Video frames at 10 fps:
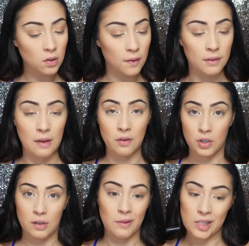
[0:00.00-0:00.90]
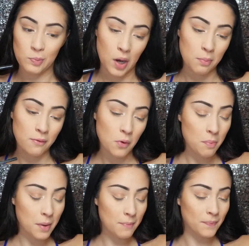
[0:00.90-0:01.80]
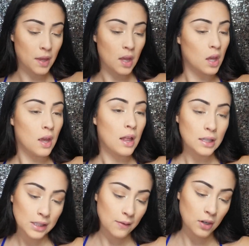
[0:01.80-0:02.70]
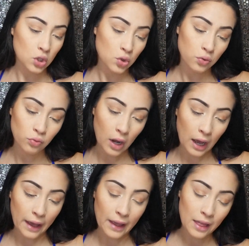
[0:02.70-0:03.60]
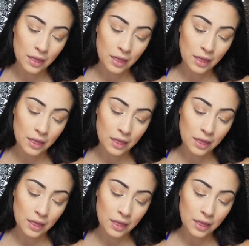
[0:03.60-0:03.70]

I've never heard of this brand before, but let's give it a try.